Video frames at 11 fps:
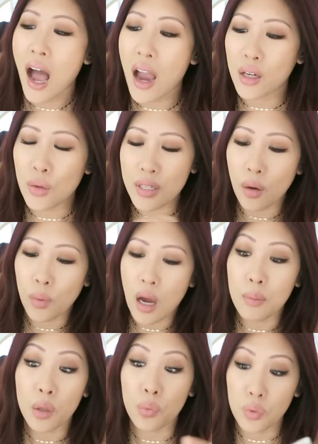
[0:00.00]
I know, is that weird?
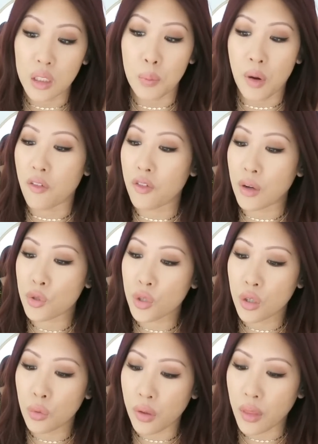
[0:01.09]
I'm like really
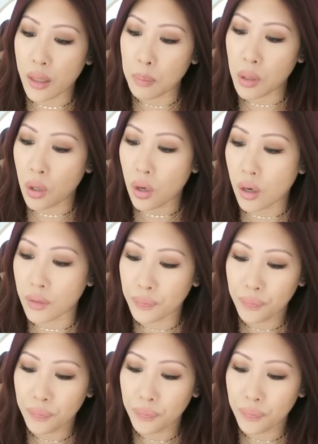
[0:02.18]
preferential with like P R.